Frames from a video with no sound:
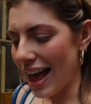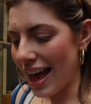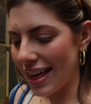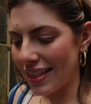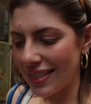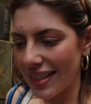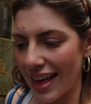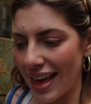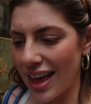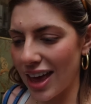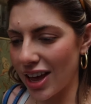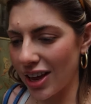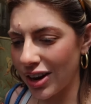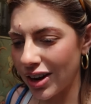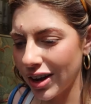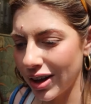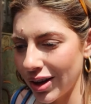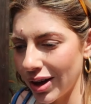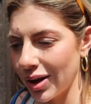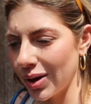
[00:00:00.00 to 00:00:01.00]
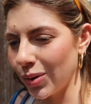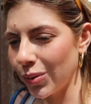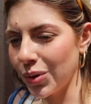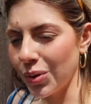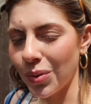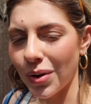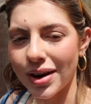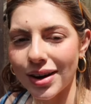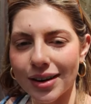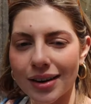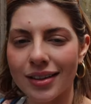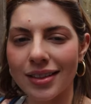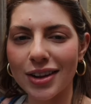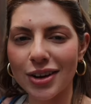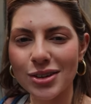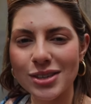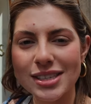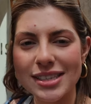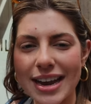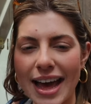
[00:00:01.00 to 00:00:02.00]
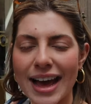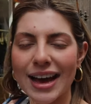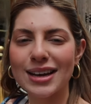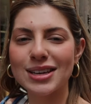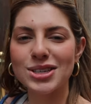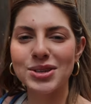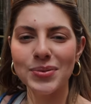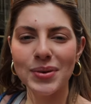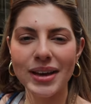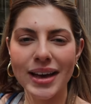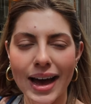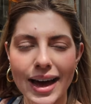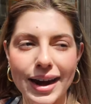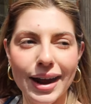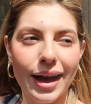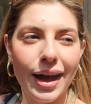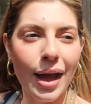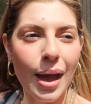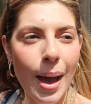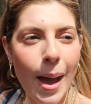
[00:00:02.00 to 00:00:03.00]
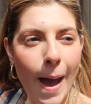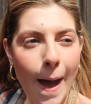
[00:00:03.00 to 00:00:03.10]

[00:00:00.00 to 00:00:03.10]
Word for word: And then we wanted a little snack, so we got a